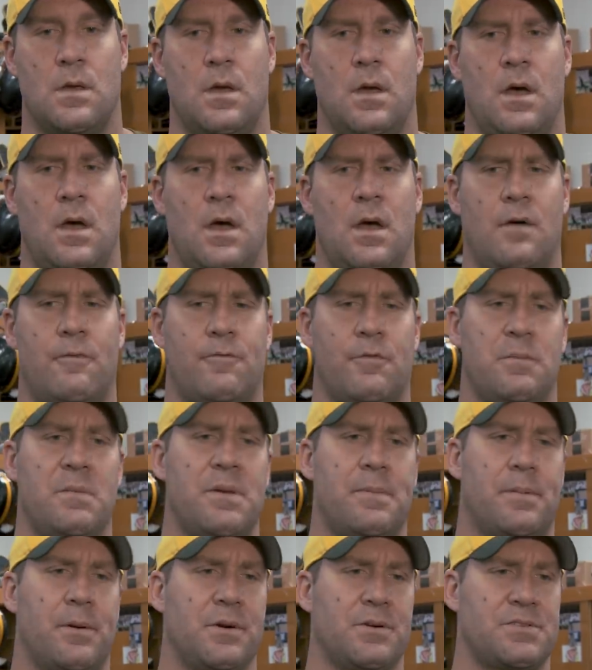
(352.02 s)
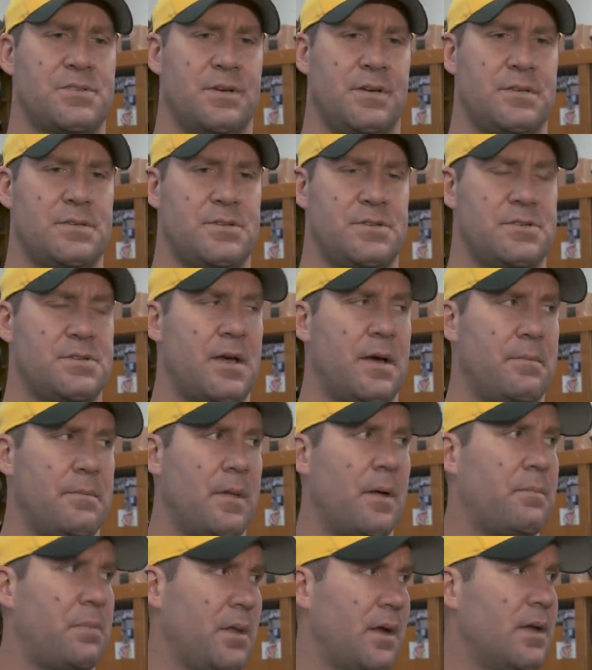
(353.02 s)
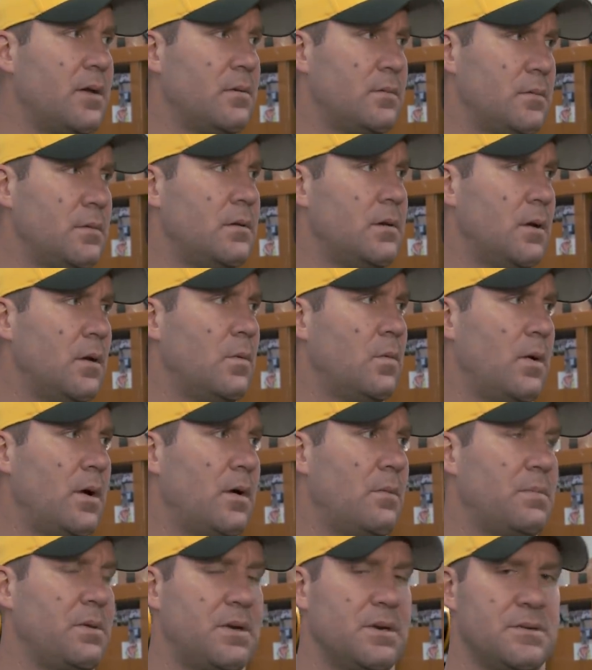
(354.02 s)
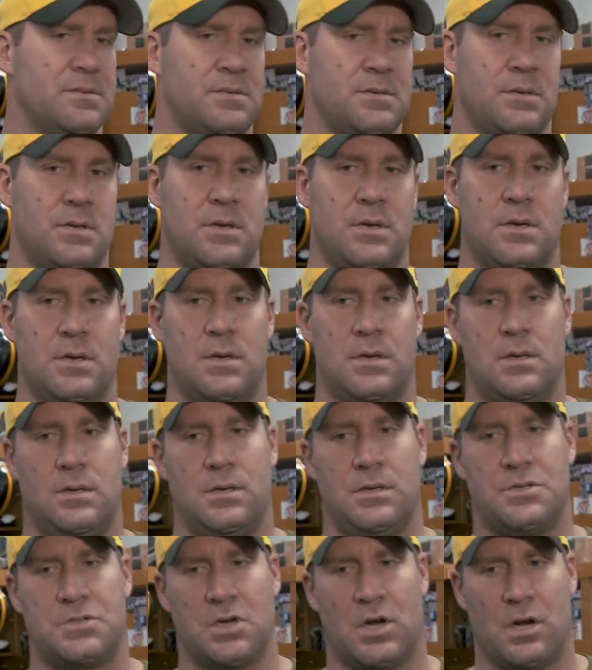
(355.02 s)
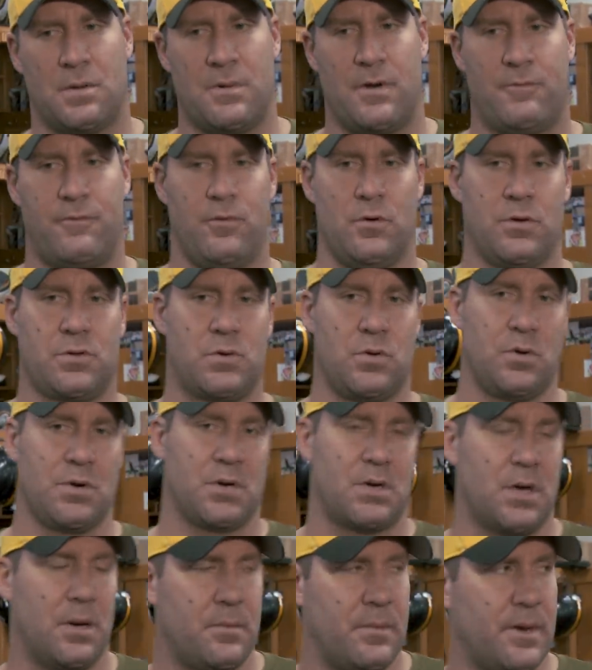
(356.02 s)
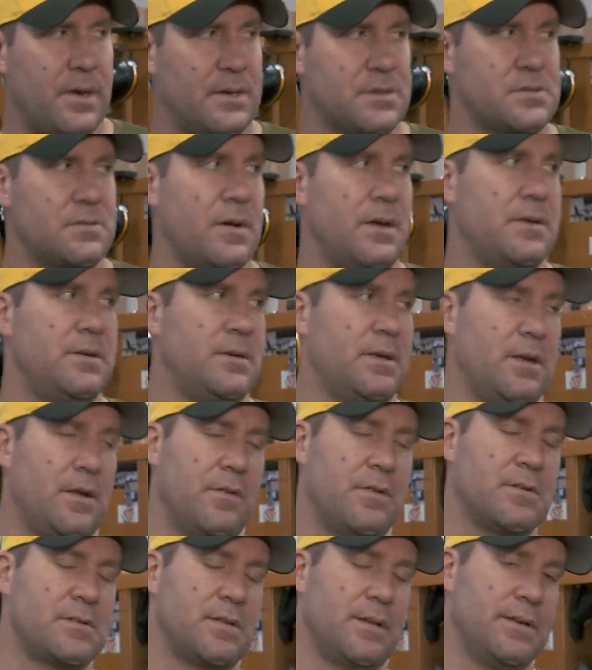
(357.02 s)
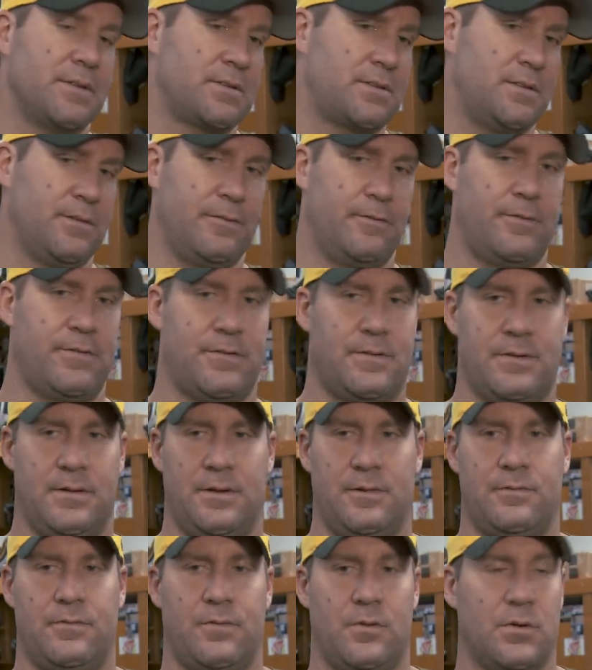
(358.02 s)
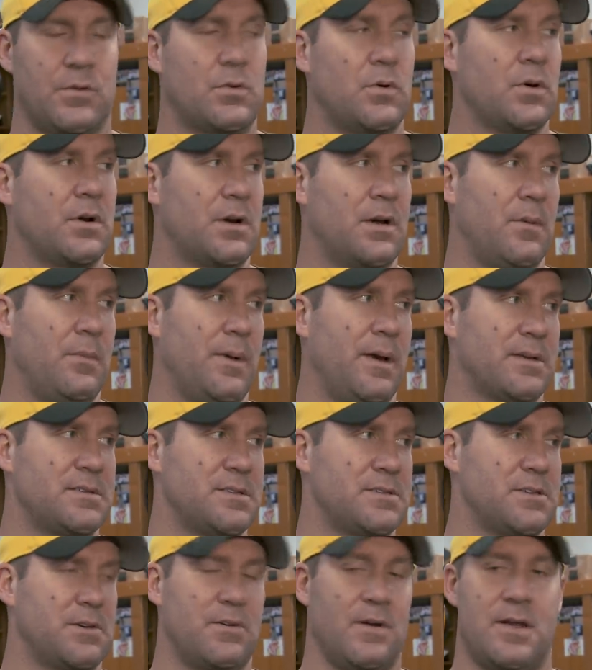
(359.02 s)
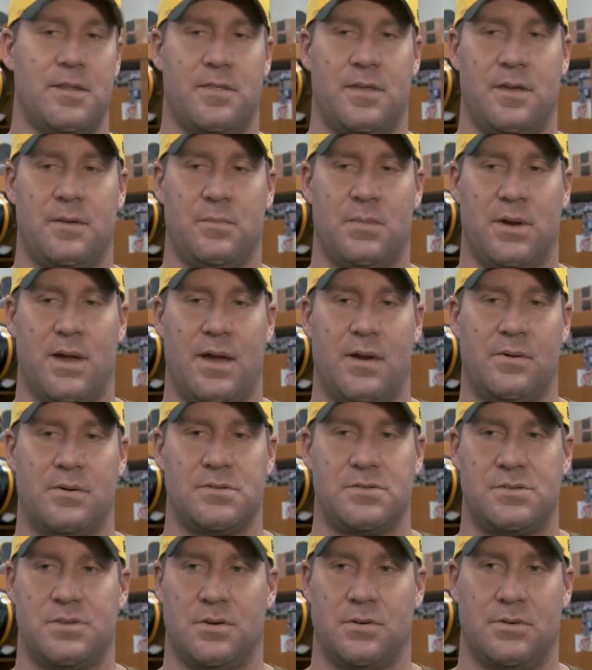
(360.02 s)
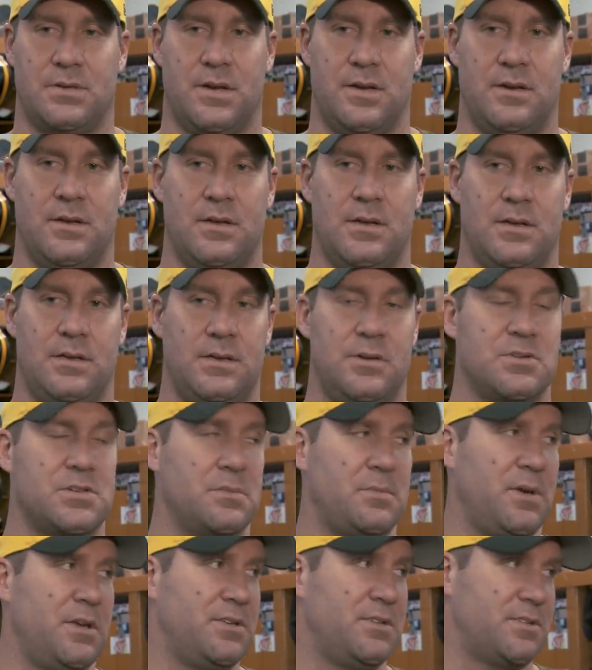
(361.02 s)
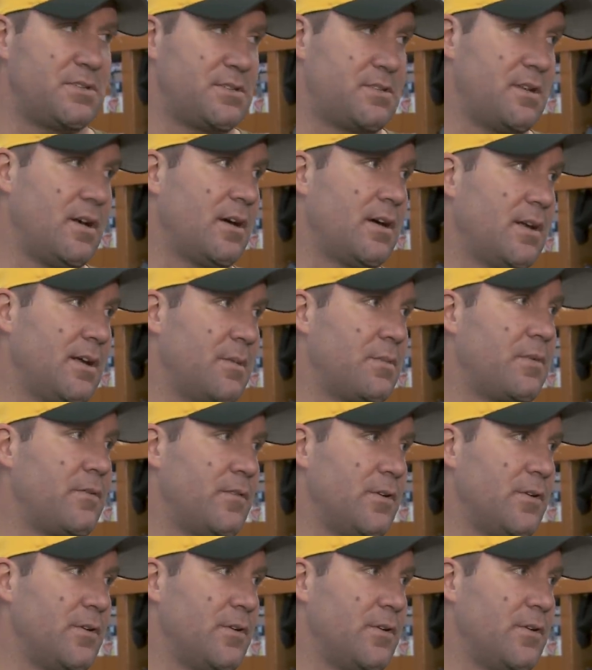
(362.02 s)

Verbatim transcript: Uh, for me personally, it's just not, not playing you know well because you talk about fourth quarter comebacks, right? You get on this list of, of fourth quarter comebacks, and it's a great thing, but I always joke that usually means you stunk it up the